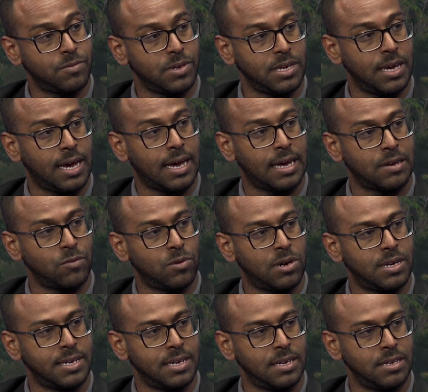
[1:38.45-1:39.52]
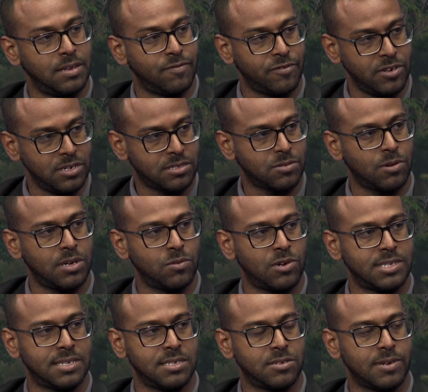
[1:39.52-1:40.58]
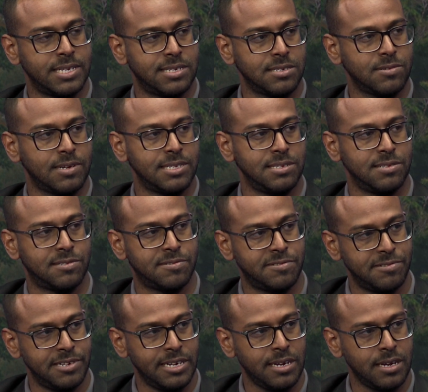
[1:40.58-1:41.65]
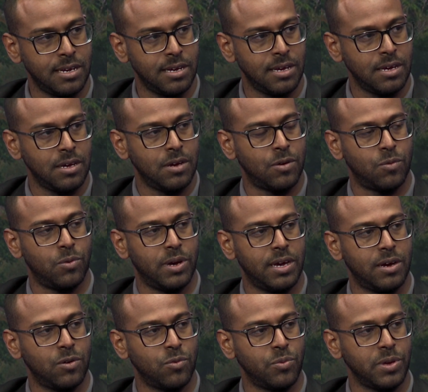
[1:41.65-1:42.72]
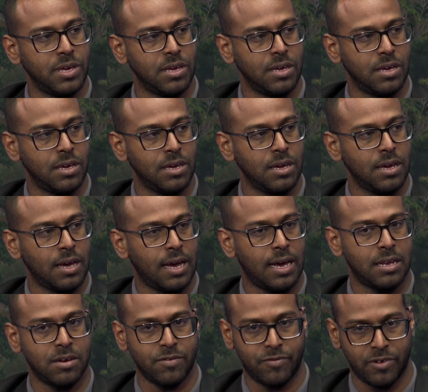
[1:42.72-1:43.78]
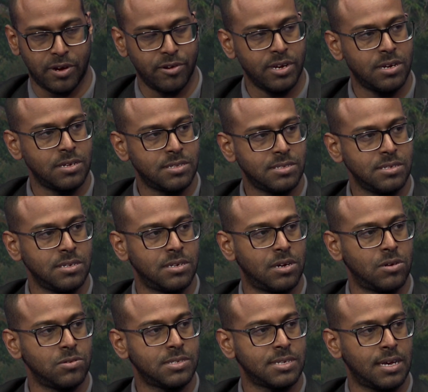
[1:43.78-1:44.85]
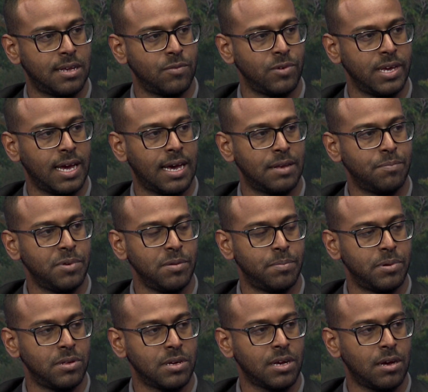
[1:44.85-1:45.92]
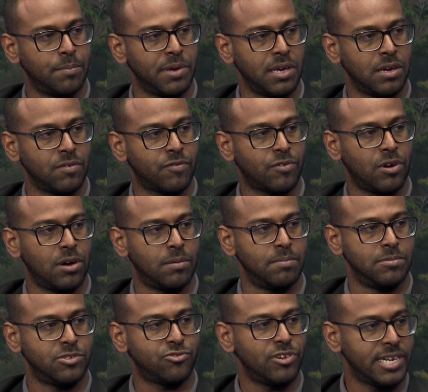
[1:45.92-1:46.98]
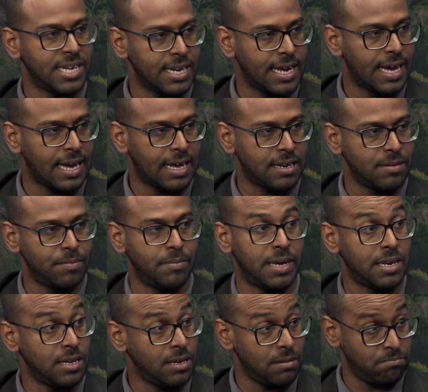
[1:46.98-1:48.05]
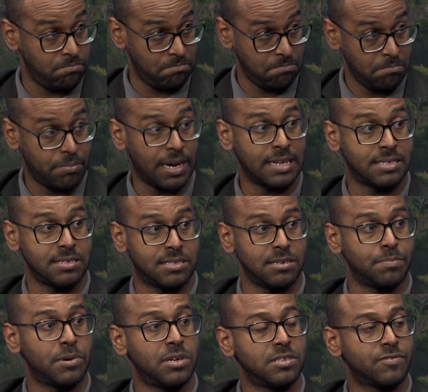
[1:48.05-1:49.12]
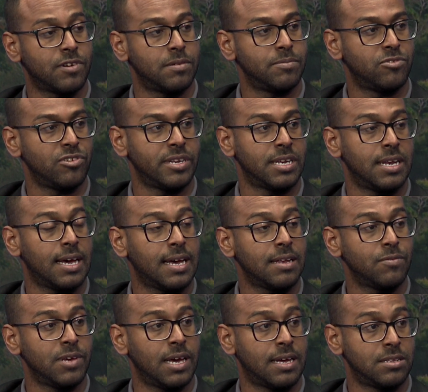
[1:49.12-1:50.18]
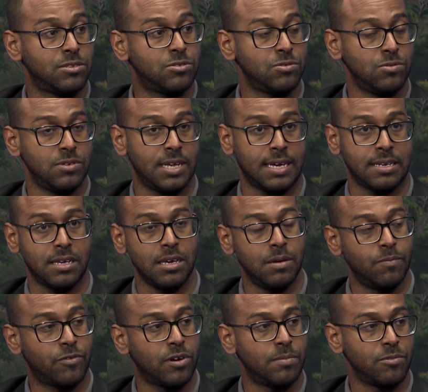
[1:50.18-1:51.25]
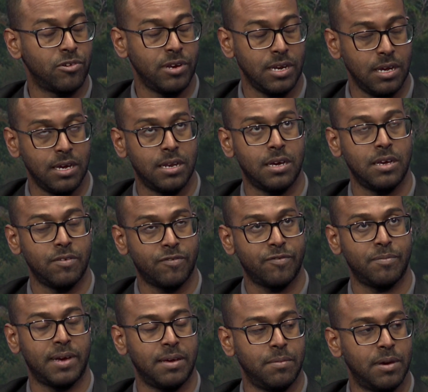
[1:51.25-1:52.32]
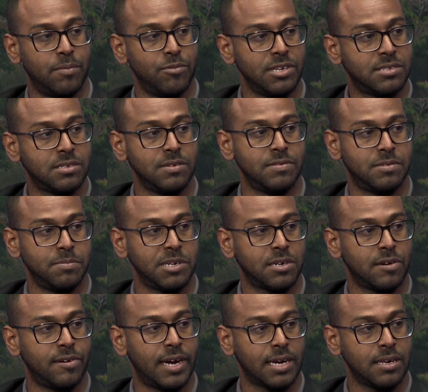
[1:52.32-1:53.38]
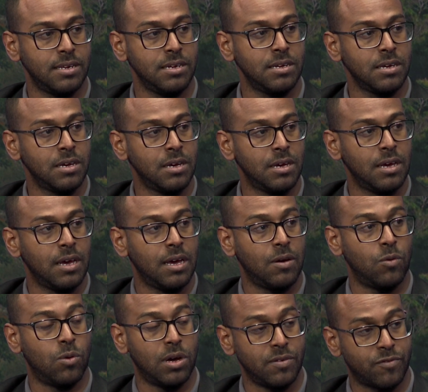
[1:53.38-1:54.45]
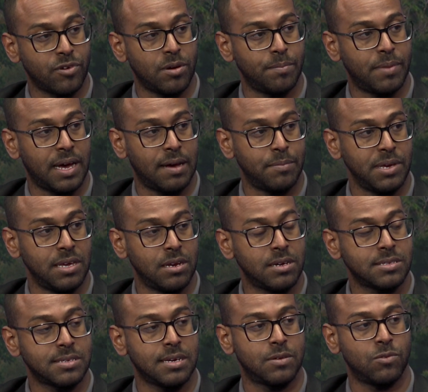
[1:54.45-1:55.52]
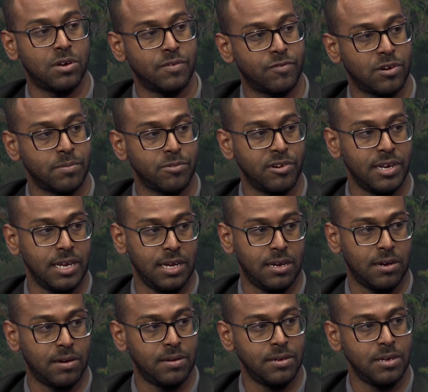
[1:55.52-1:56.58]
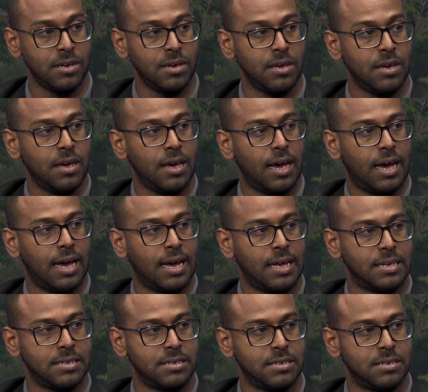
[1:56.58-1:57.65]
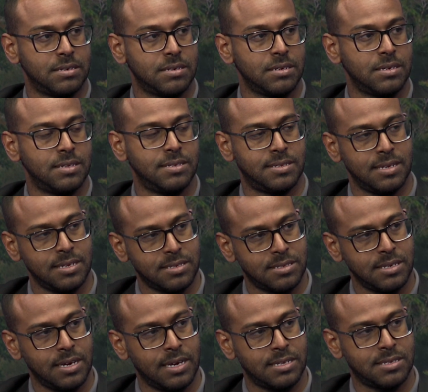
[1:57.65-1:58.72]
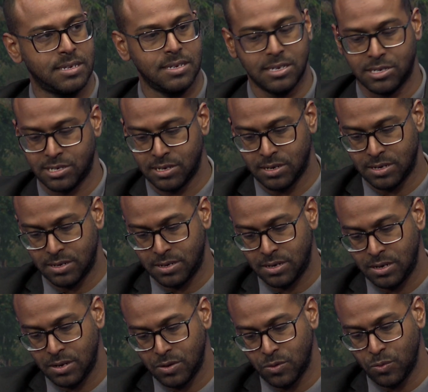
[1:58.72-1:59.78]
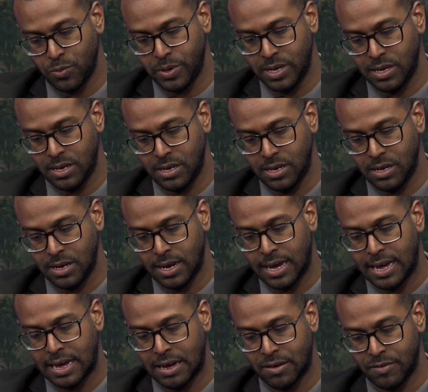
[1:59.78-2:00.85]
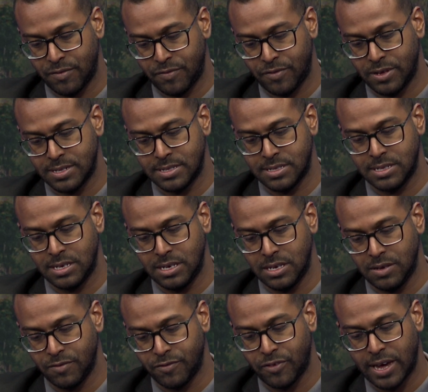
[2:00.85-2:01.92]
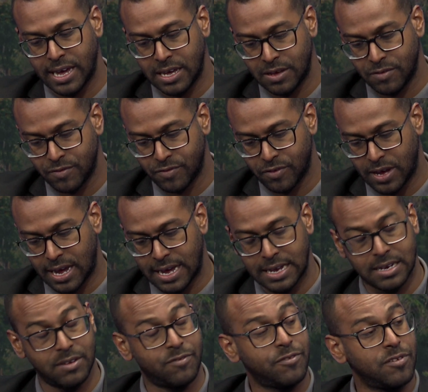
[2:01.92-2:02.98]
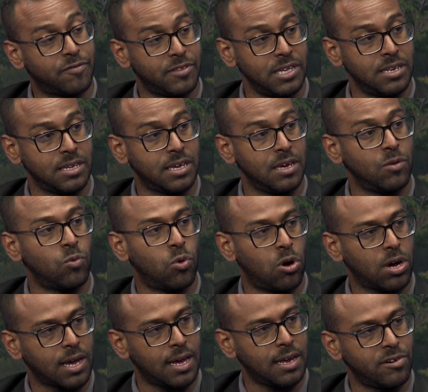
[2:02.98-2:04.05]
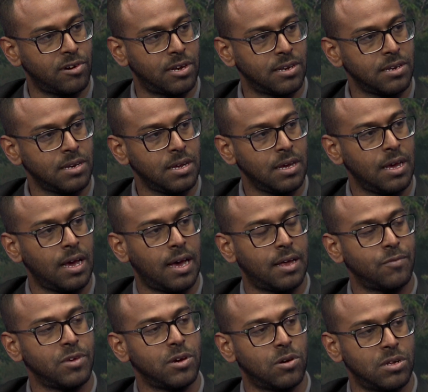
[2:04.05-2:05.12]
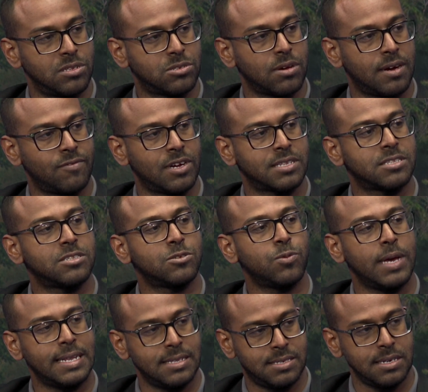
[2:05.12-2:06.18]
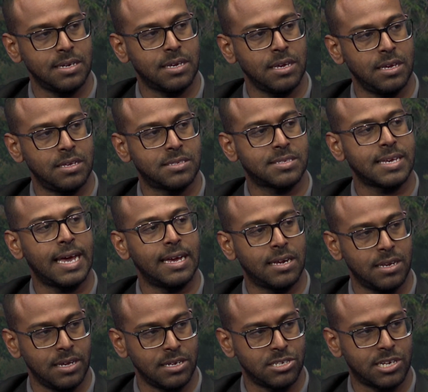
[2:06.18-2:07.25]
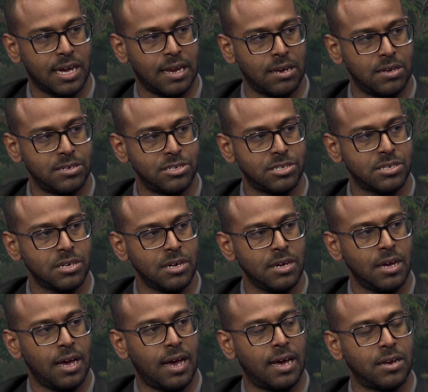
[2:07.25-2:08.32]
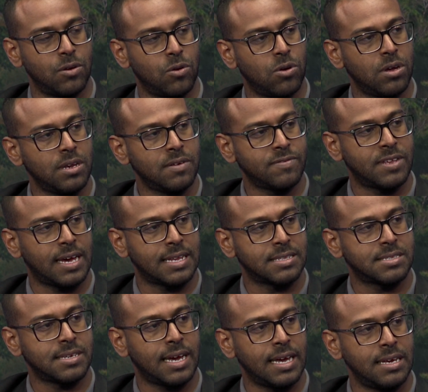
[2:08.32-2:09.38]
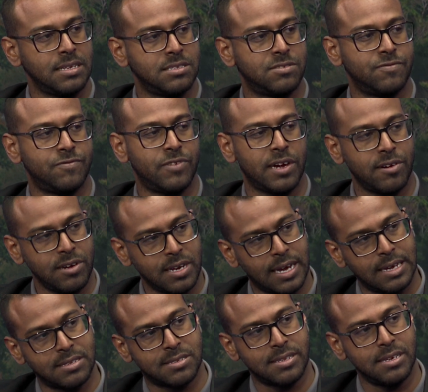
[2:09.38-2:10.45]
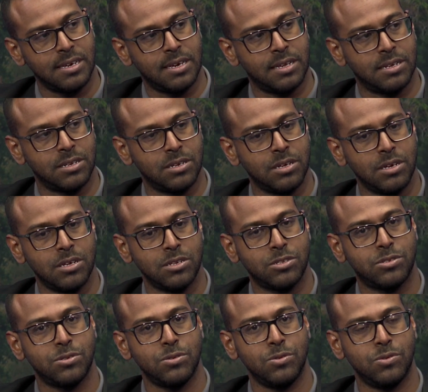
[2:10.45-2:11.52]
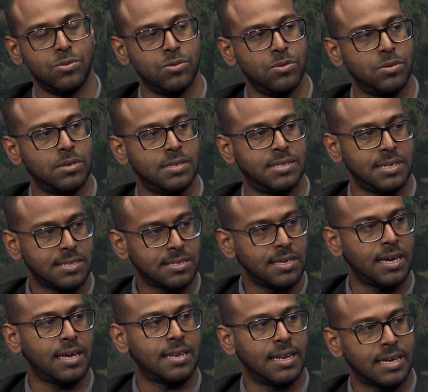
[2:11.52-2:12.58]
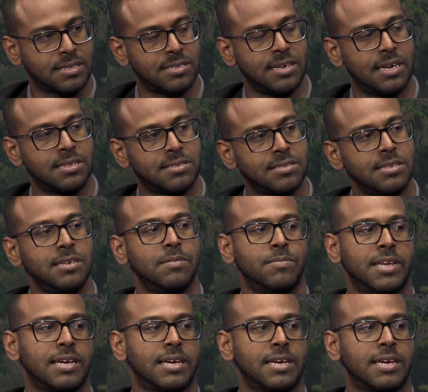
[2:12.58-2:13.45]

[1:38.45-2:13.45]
We had one, the first one was in 2023, where we had a very good turnout and we had people coming from Trinidad, many participants from Trinidad. We had two that came from Grenada, if my memory serves me correctly, one from Barbados and one from Grenada. And this year's edition, we have the 5 and 15K walk run, and we also have a 20K cycling challenge. And all of that ties very nicely in to this year and next year's theme.